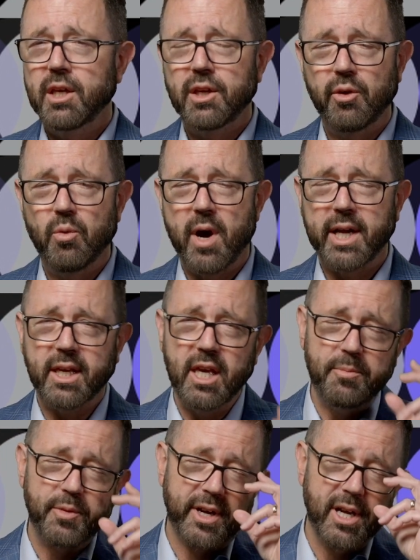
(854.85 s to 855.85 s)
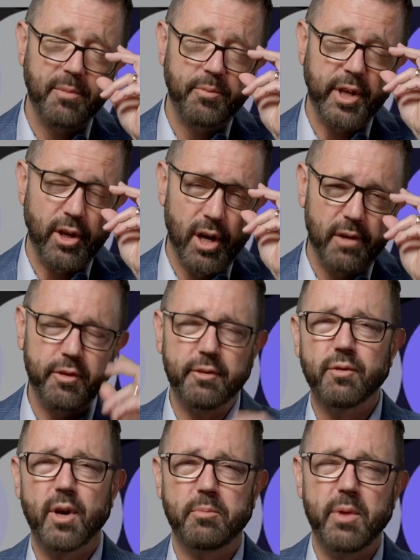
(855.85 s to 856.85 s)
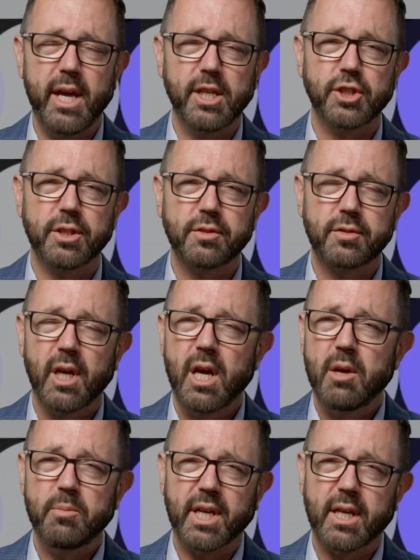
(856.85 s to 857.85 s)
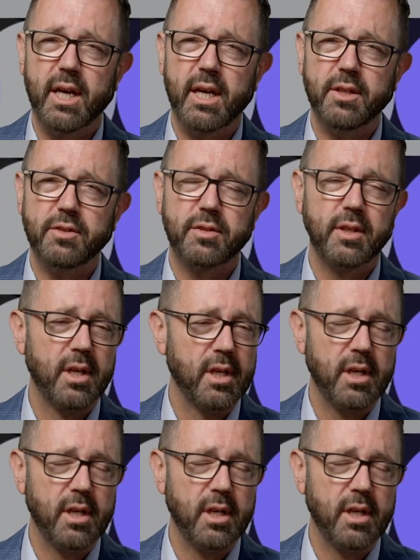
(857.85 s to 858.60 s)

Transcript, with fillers: You want to keep your company off the front pages because